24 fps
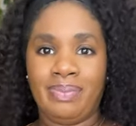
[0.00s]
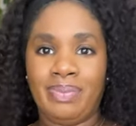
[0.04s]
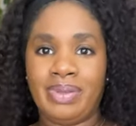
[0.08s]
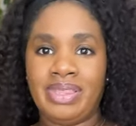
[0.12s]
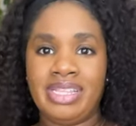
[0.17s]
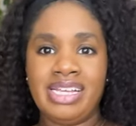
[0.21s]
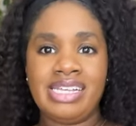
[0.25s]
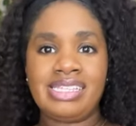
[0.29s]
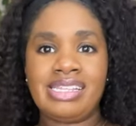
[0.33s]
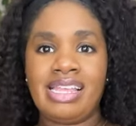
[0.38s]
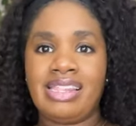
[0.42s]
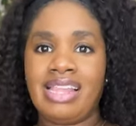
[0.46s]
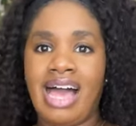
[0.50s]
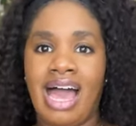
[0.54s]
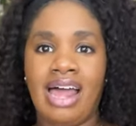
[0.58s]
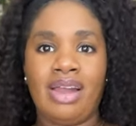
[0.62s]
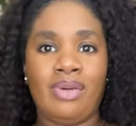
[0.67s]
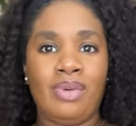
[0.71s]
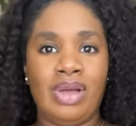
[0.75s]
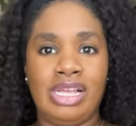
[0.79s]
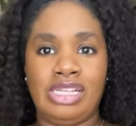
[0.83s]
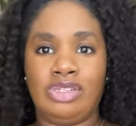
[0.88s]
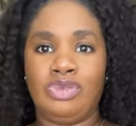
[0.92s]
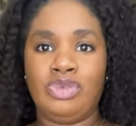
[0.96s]
But there's a lot of
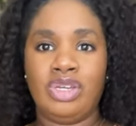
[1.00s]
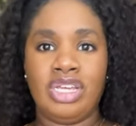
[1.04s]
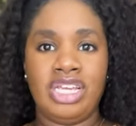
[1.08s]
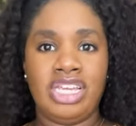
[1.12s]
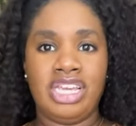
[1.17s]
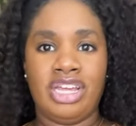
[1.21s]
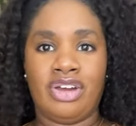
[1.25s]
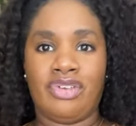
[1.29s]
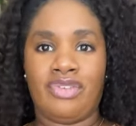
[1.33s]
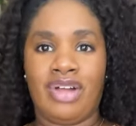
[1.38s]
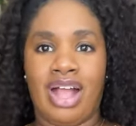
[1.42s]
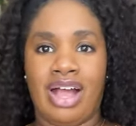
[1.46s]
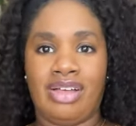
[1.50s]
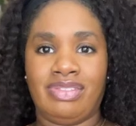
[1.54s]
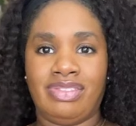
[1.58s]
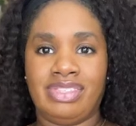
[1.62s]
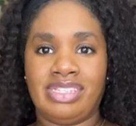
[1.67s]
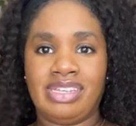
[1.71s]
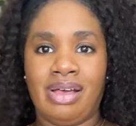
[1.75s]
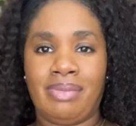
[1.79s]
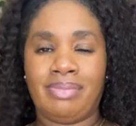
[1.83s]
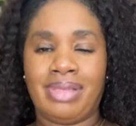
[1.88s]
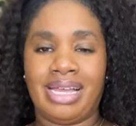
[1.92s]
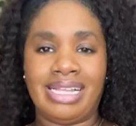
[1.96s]
ways you could get around
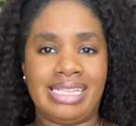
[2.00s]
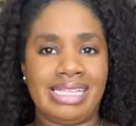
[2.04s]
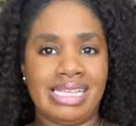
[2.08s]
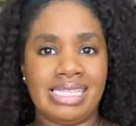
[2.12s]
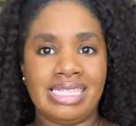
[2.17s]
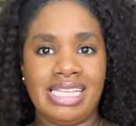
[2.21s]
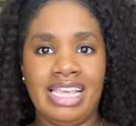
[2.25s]
something like this.